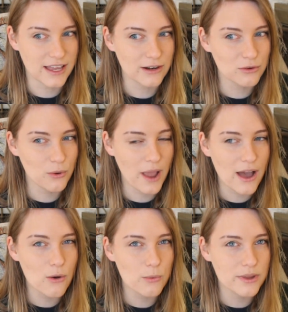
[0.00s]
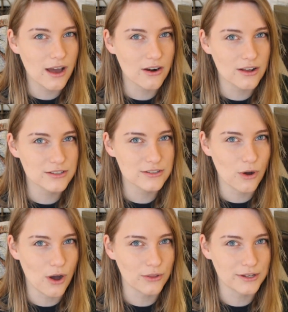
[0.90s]
I don't know how we got on to
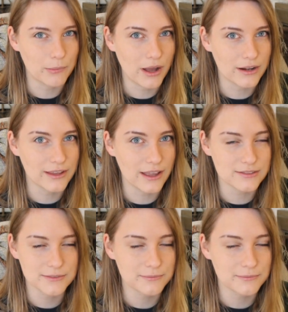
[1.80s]
calling it a podcast.